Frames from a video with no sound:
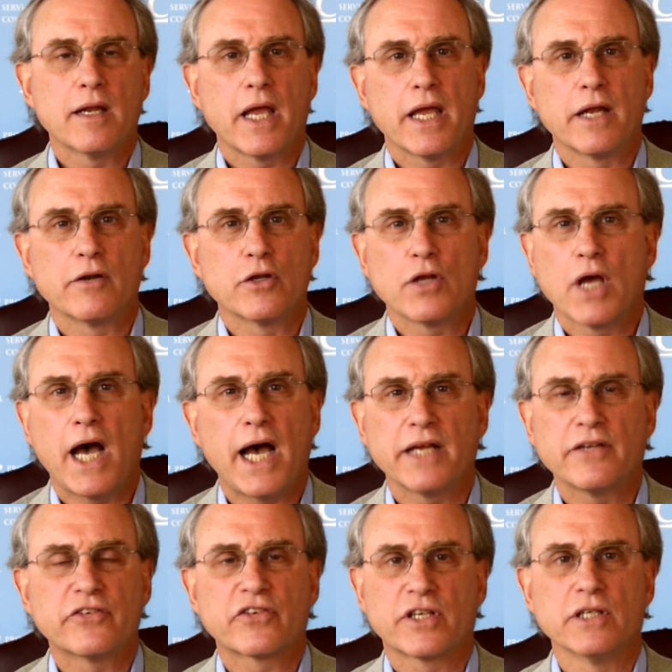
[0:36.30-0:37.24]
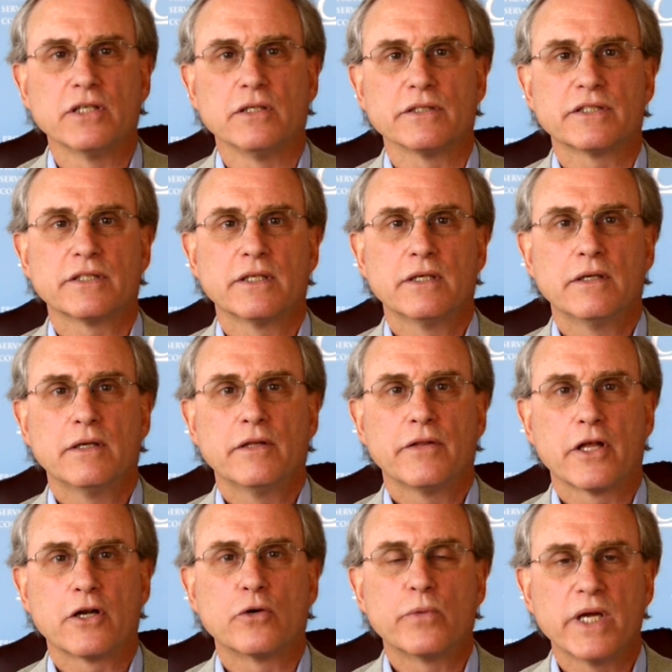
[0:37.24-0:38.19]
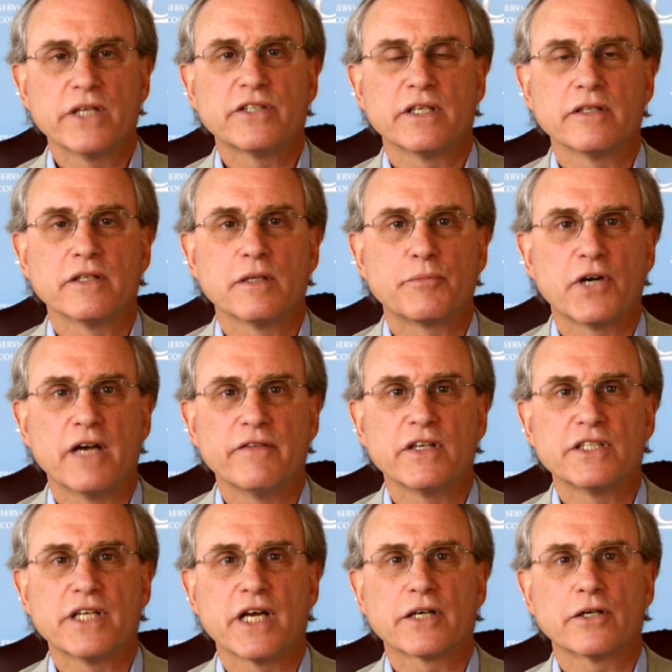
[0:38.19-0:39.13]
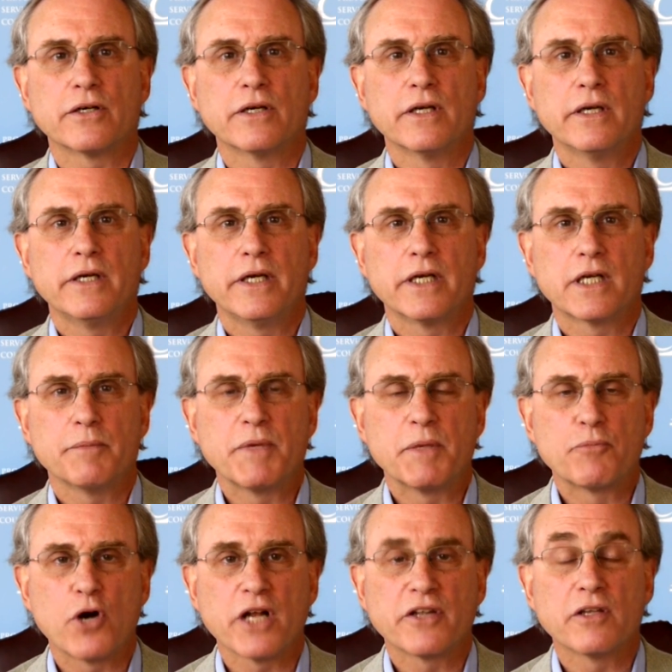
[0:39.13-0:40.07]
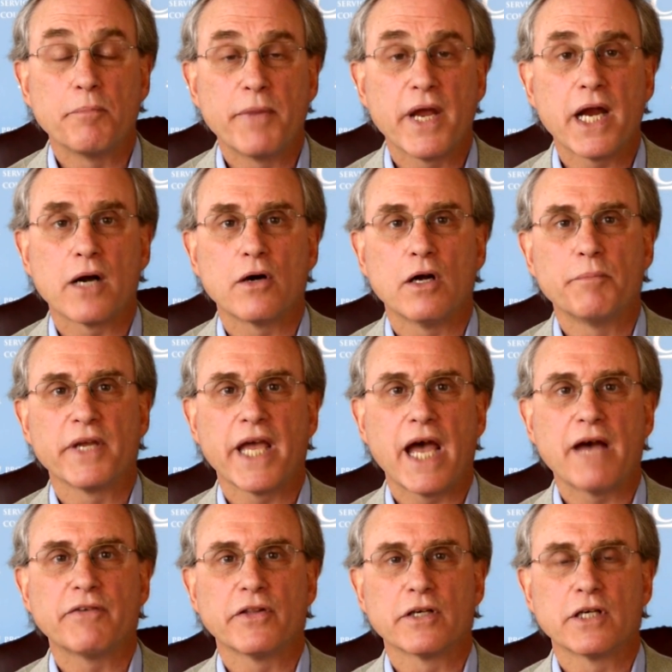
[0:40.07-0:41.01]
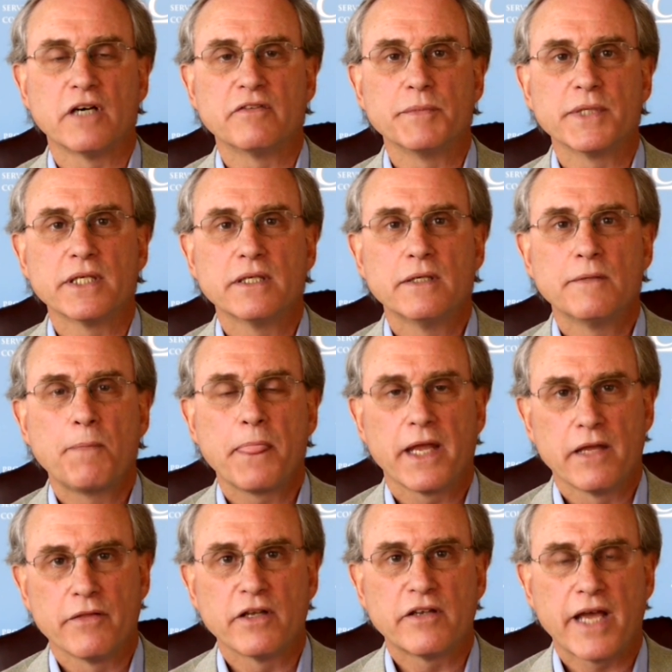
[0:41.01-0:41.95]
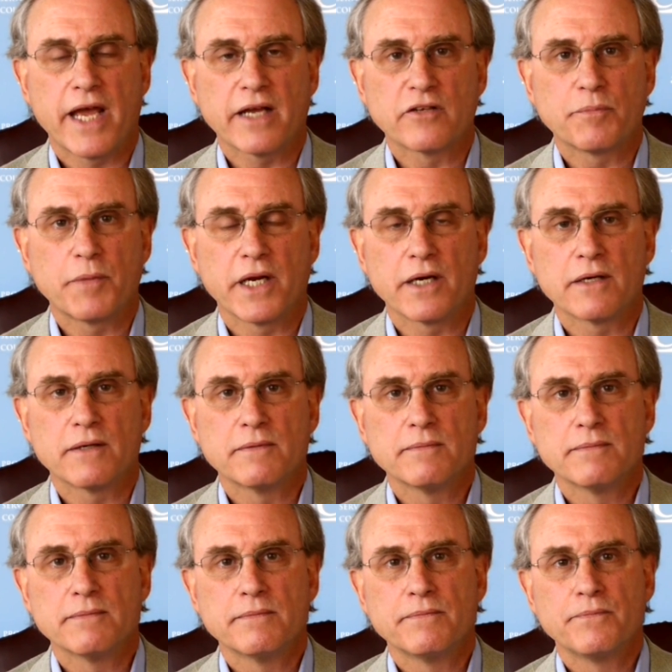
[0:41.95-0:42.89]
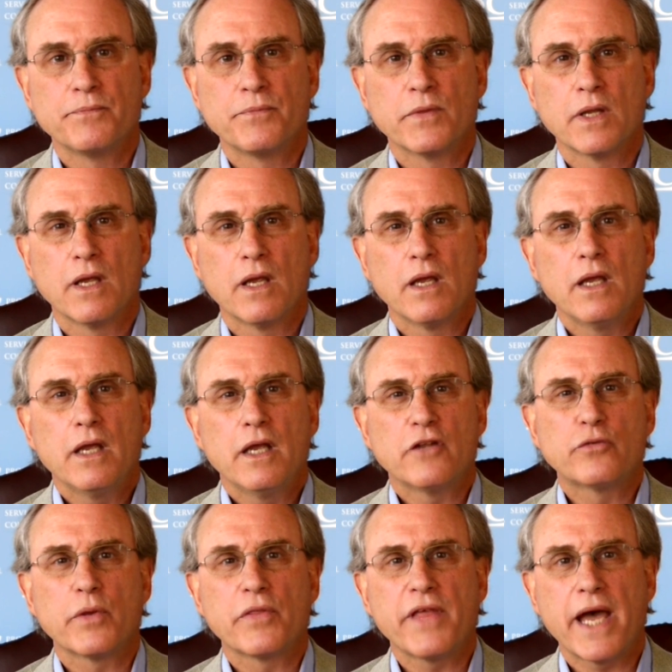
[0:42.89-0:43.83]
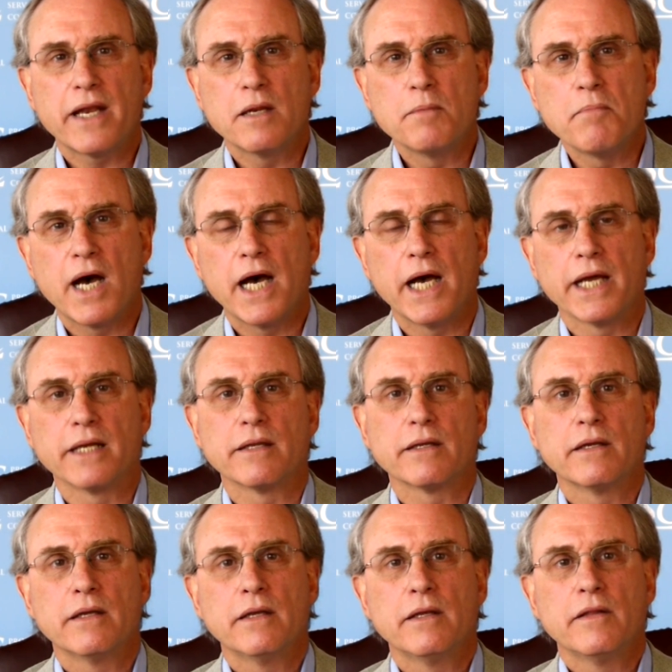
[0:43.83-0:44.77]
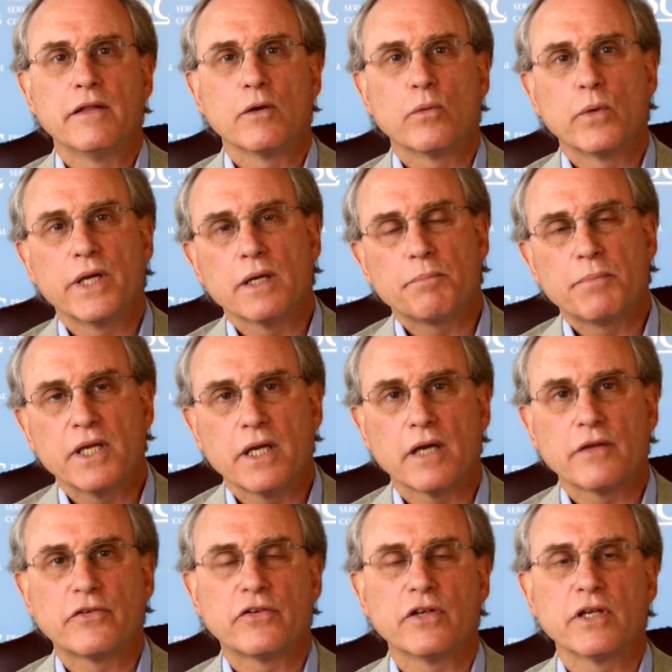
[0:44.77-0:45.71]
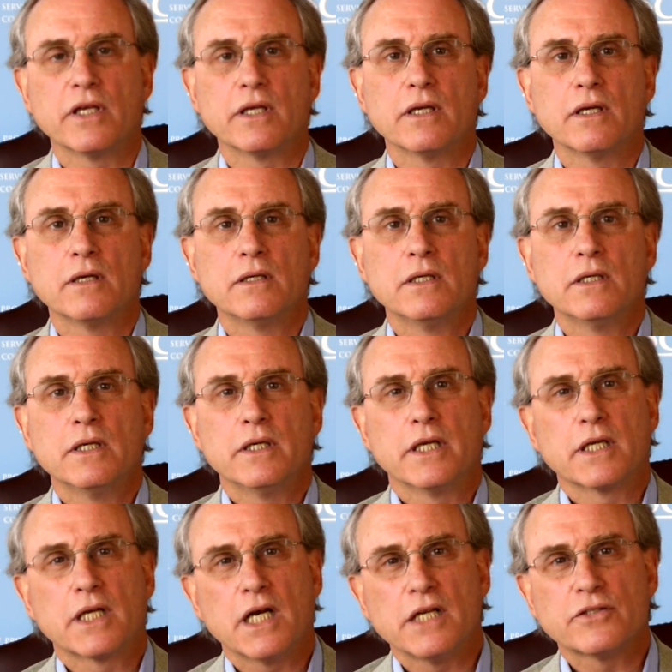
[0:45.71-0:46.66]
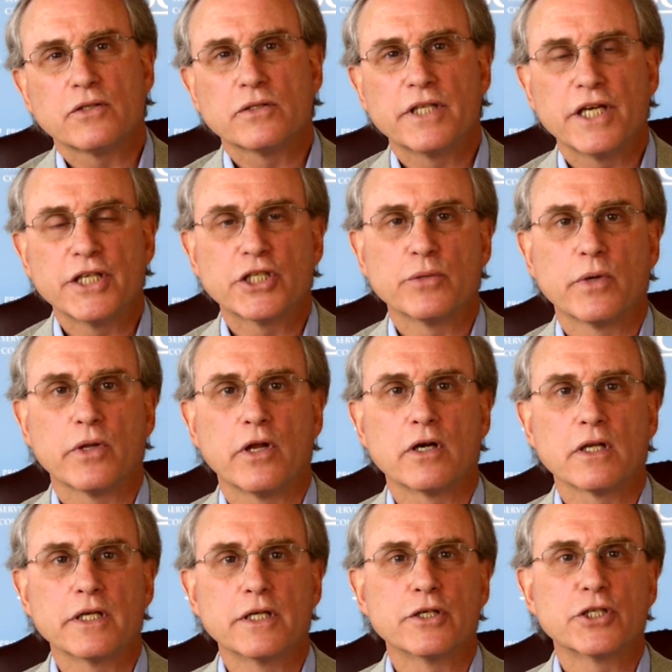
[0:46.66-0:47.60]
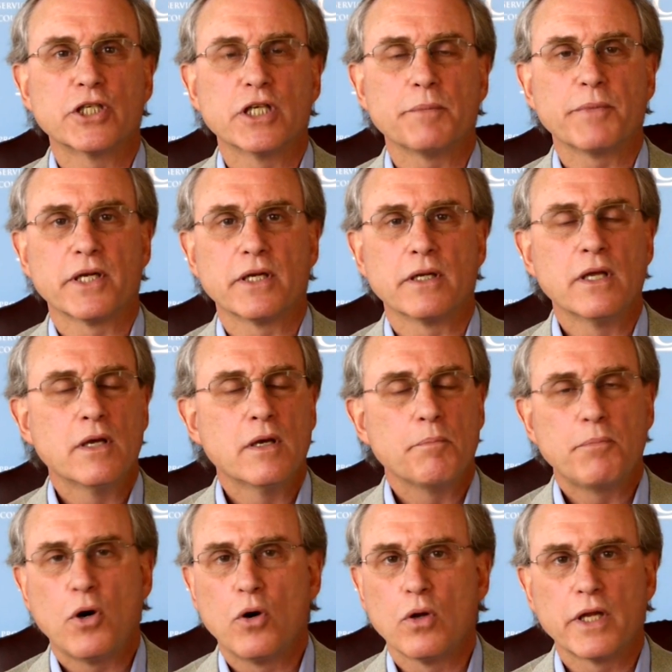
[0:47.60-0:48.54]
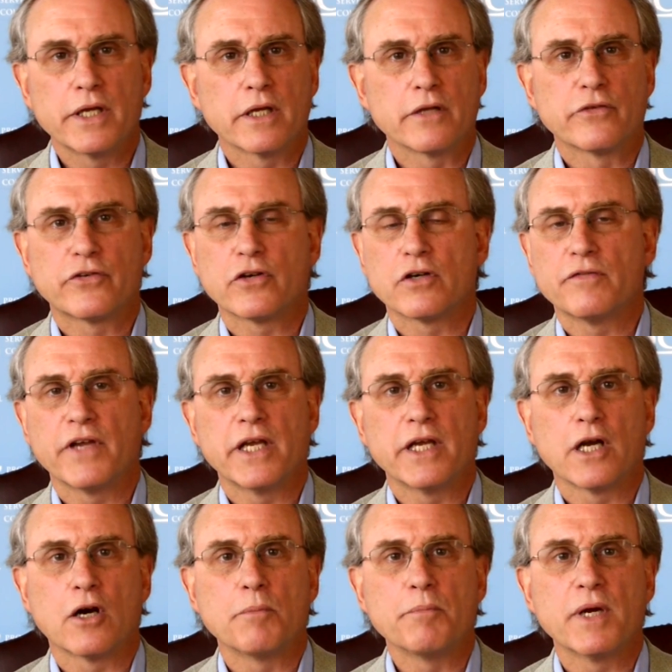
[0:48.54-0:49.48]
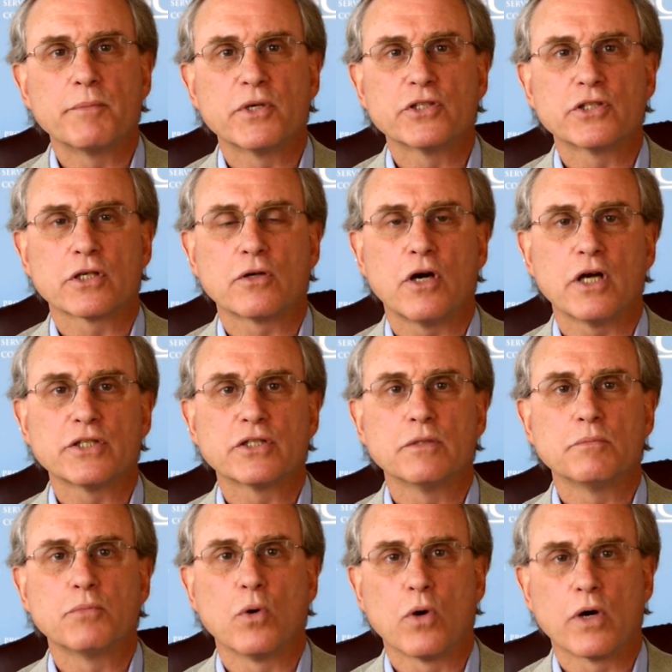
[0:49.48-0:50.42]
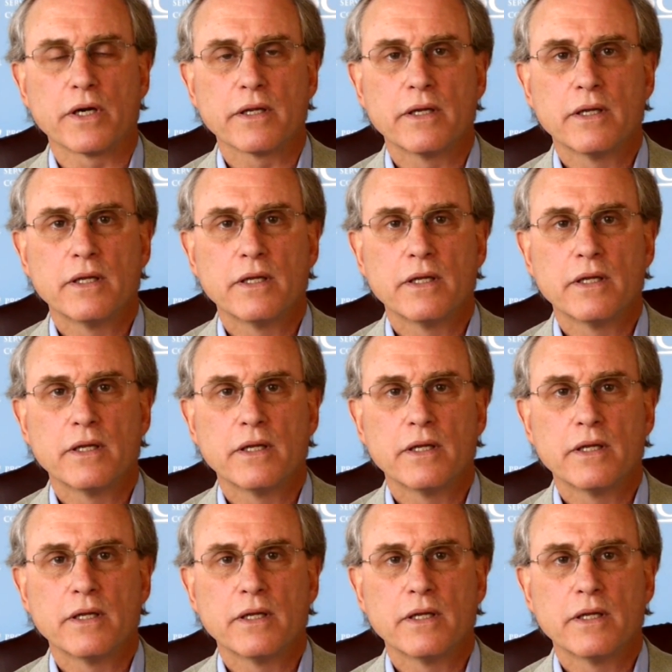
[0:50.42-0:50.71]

and high skills that are resident in the private sector and can be brought to bear on behalf of the government and the taxpayer. It's with that in mind that we at PSC, in consultation with our leadership and polling and surveying our members across the board,